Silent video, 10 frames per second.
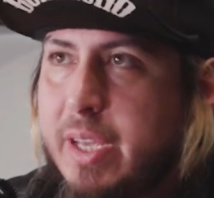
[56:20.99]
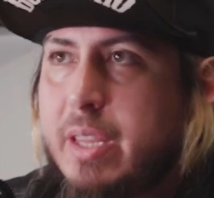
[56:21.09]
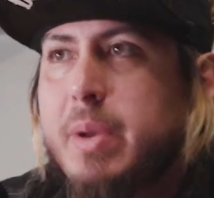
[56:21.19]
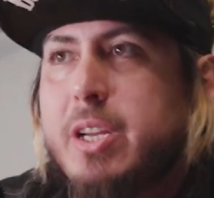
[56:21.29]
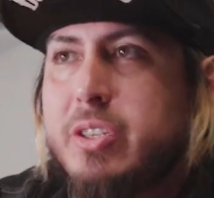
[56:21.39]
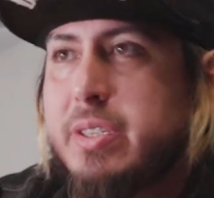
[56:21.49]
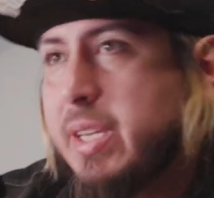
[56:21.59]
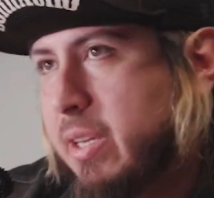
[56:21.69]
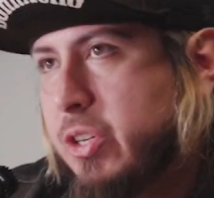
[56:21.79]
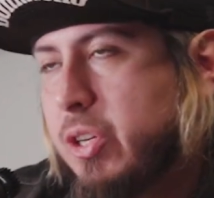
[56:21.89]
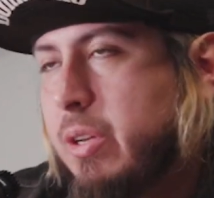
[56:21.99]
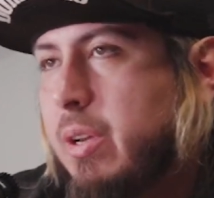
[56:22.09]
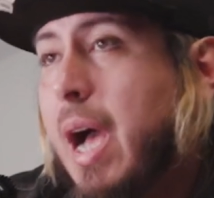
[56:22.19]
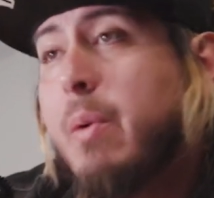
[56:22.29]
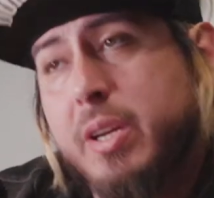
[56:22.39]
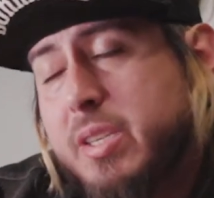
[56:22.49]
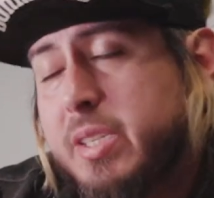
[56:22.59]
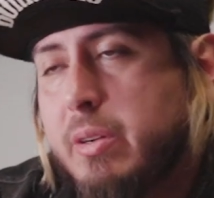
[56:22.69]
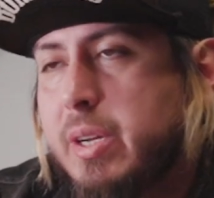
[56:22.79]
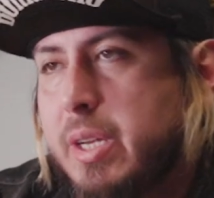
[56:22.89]
Deathmatch is niche. I would
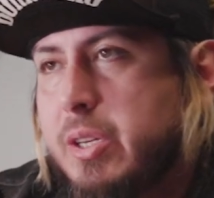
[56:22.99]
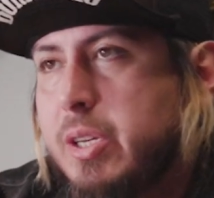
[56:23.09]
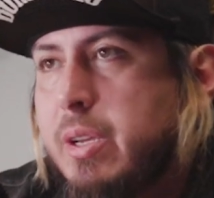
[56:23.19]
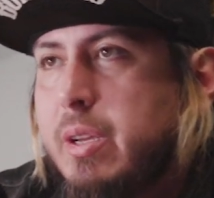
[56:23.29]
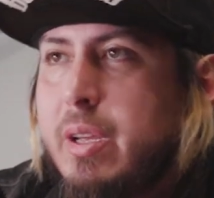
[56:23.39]
consider it niche.